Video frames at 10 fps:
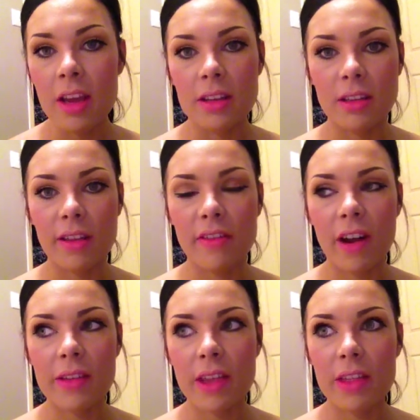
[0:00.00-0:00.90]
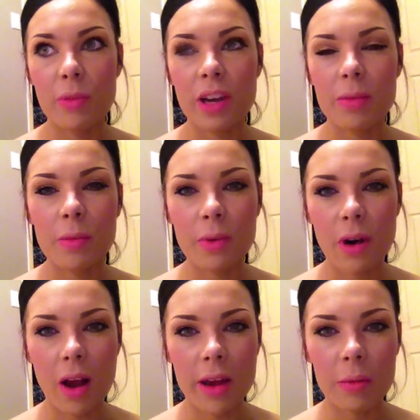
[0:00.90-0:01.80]
because I find that the Prep and
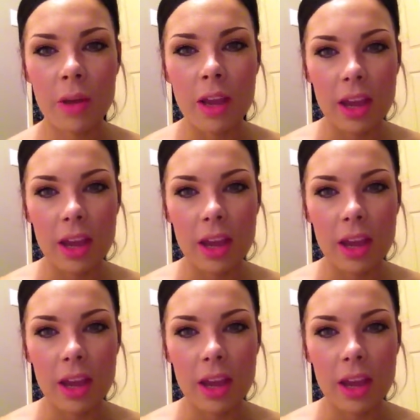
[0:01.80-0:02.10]
Prime,